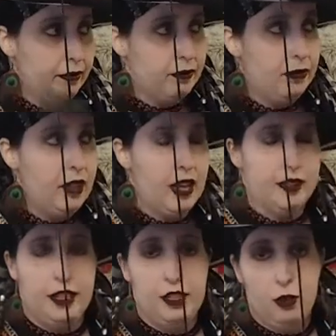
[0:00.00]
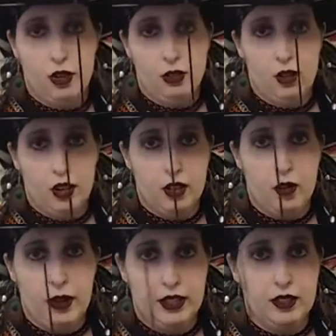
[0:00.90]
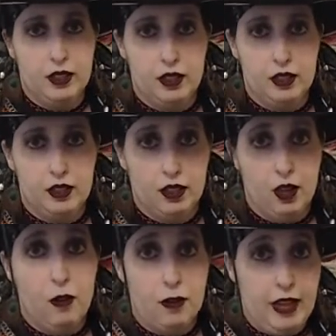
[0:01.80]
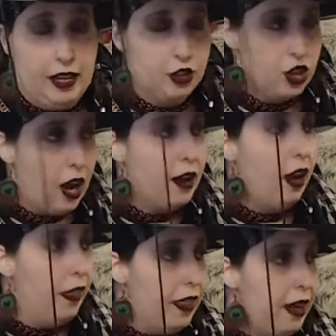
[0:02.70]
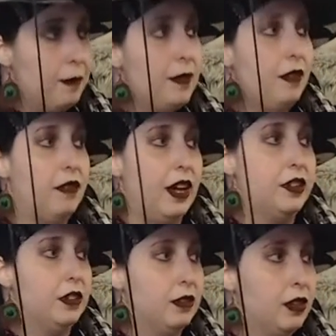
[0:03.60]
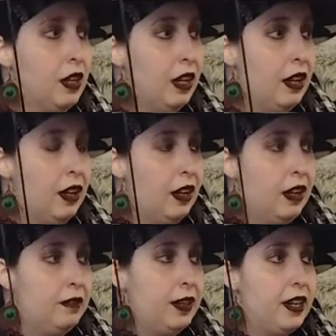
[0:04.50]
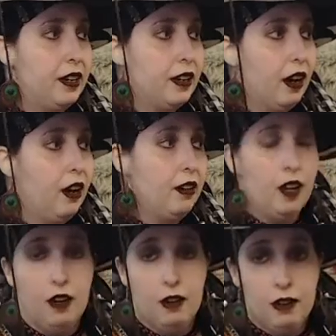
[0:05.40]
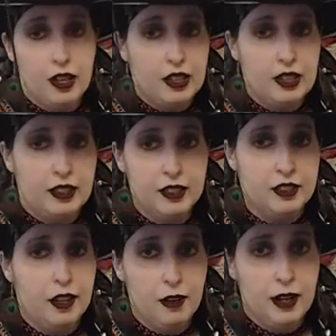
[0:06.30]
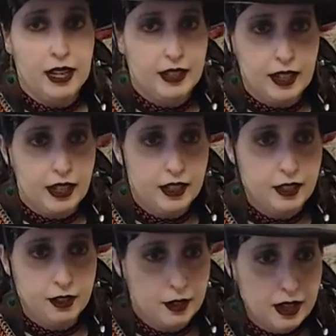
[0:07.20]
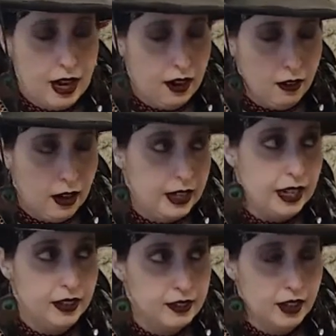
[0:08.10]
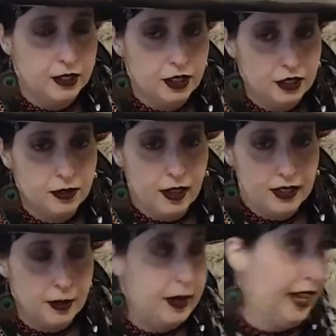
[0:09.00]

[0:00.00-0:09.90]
that you are no longer going to go for that shot on them, that you've figured, oh no, there's no way that I can do it now, I guess I'll just find someone. I